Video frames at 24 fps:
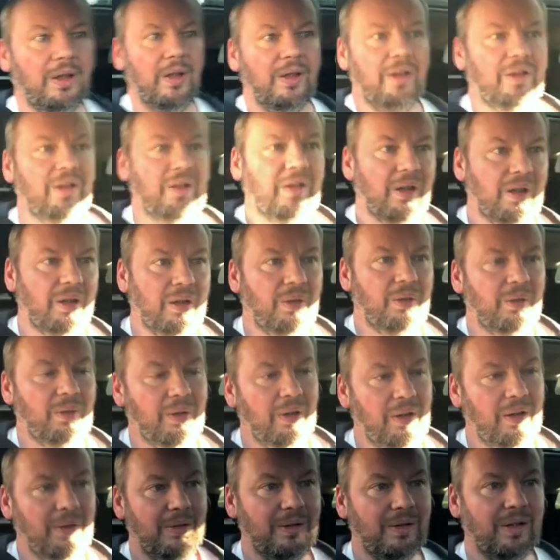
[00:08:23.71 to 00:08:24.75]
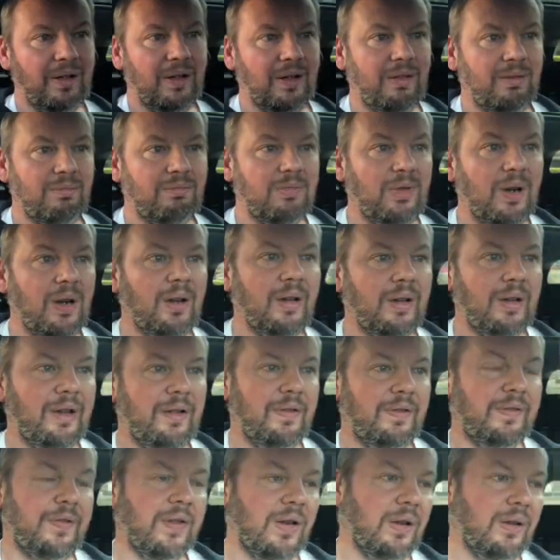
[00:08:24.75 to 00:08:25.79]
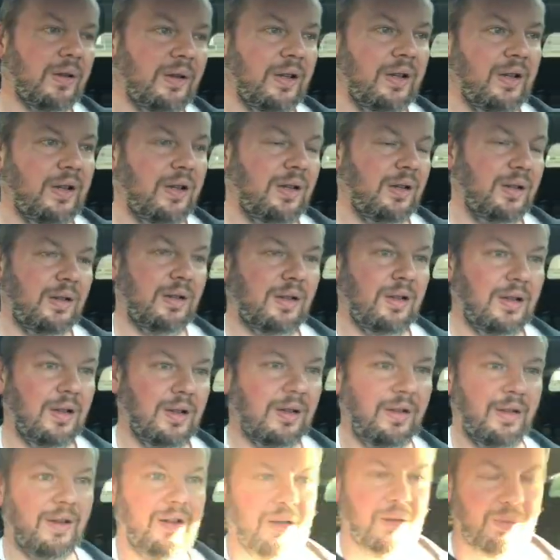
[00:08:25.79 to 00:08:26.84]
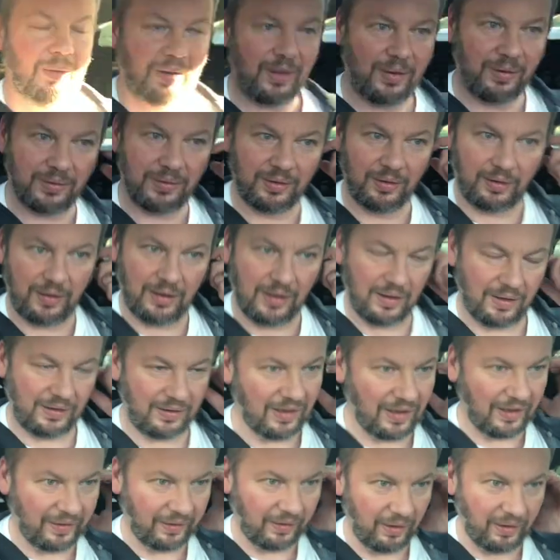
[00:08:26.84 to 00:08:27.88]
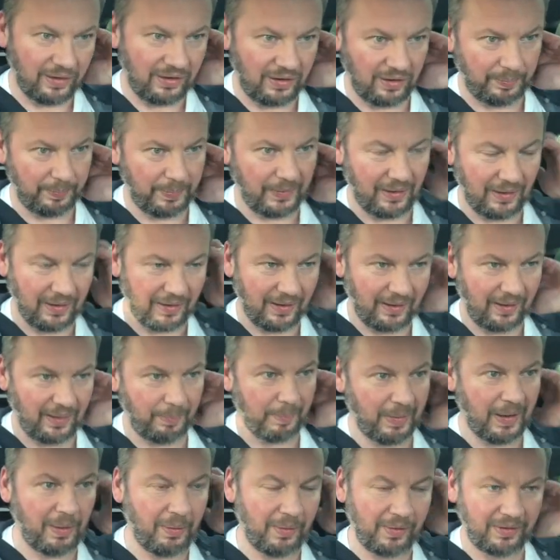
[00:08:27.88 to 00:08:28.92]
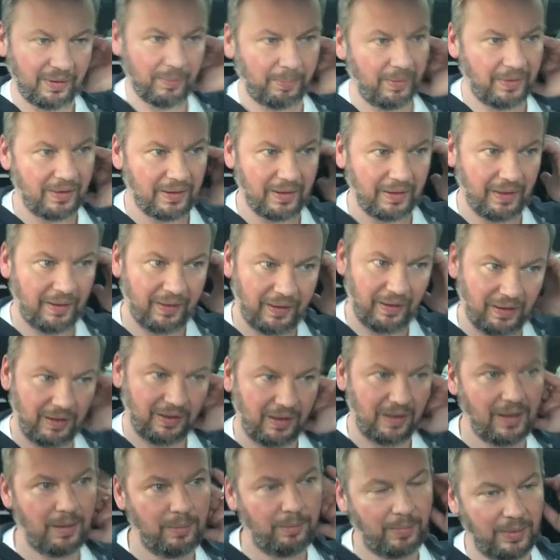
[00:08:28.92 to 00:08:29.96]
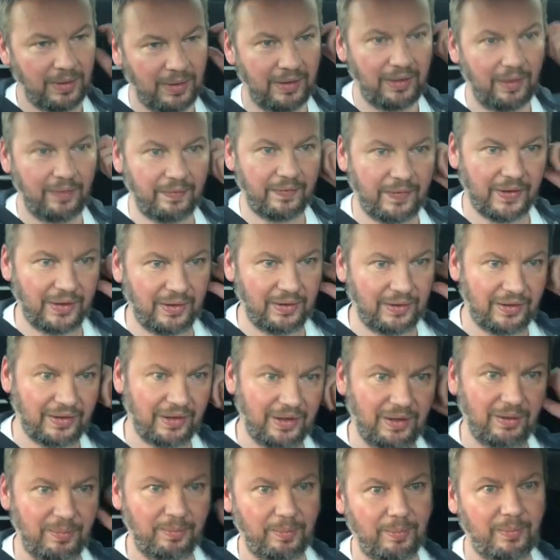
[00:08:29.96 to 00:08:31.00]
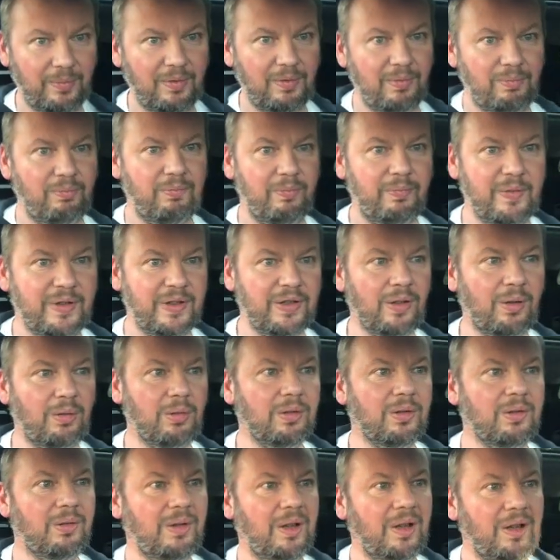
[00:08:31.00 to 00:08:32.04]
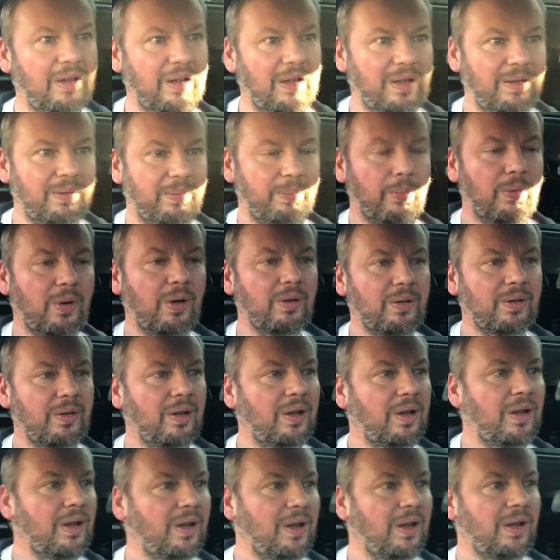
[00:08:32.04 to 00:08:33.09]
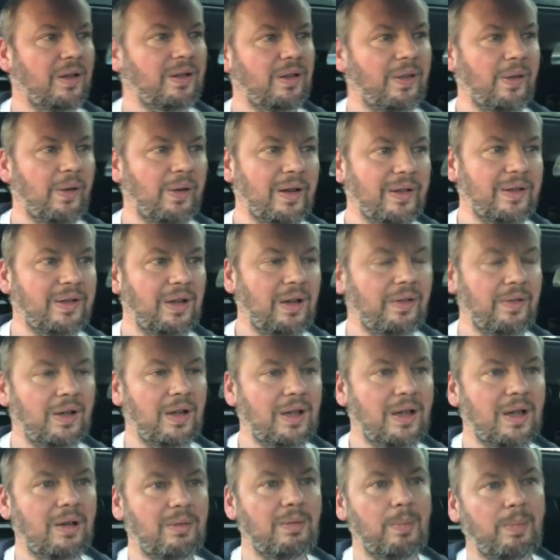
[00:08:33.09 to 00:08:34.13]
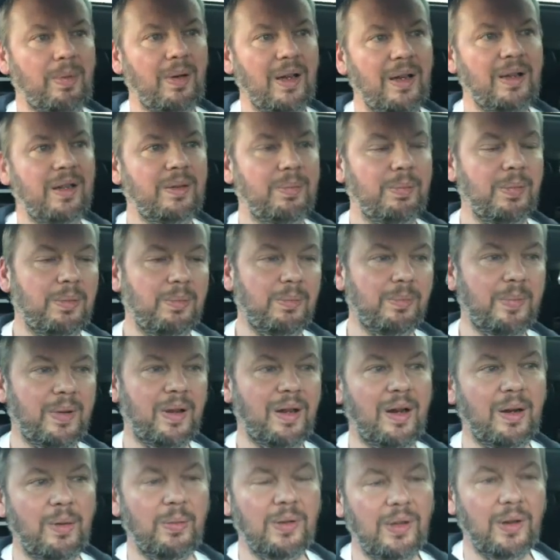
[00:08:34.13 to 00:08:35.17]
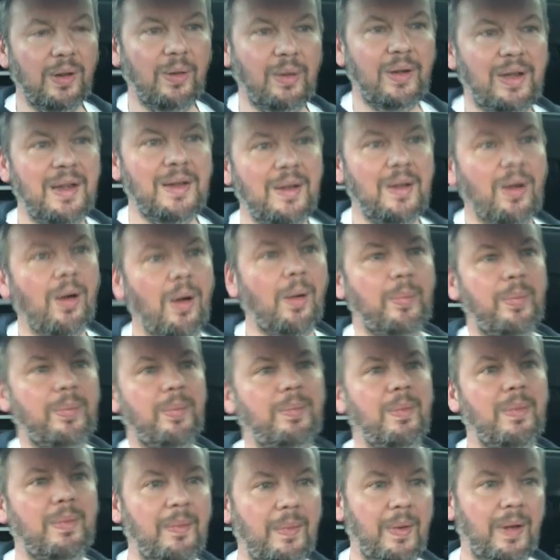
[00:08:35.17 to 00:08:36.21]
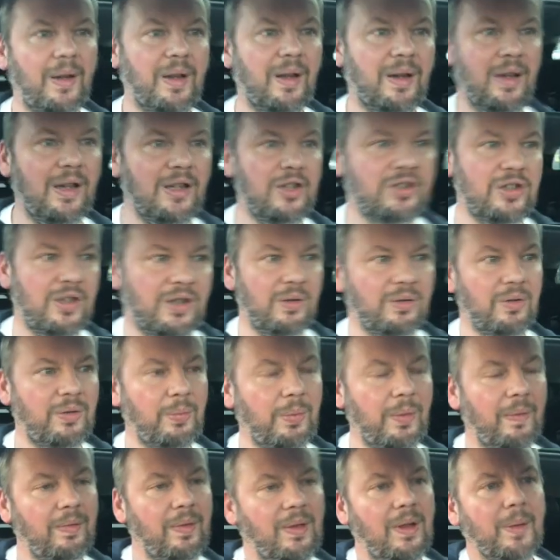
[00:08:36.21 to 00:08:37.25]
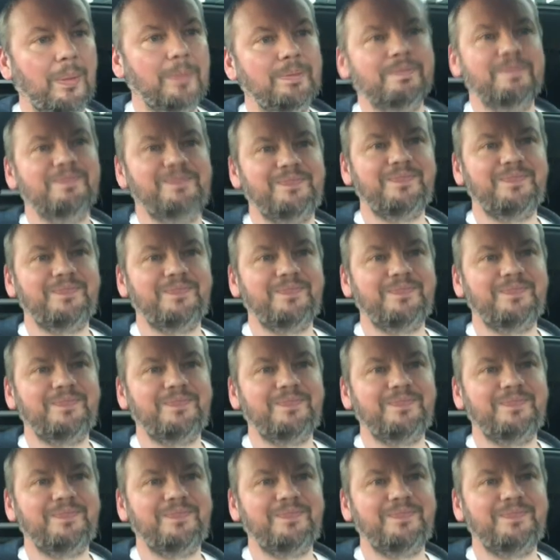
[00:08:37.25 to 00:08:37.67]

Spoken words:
So it was like, right, fine. And then I was looking at it because I thought it'd just be like the power supply thing again, but I didn't fancy soldering this one. So I thought I'll see if I can get a replacement. But then I was looking up at issues with them.